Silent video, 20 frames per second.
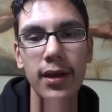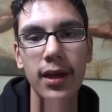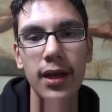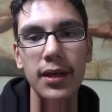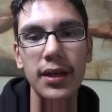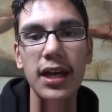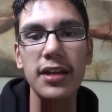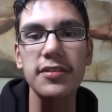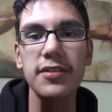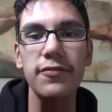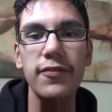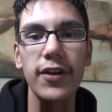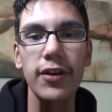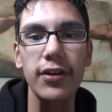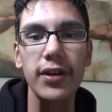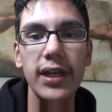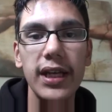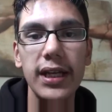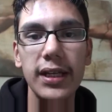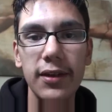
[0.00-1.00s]
And that's a
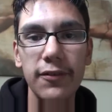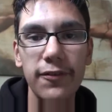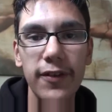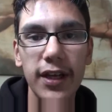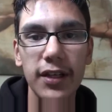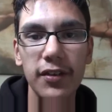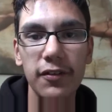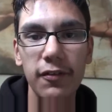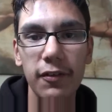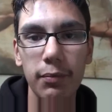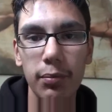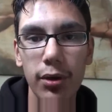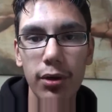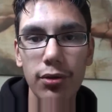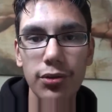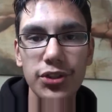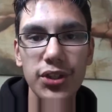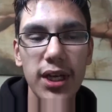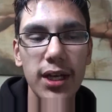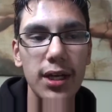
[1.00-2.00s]
very ineffective approach,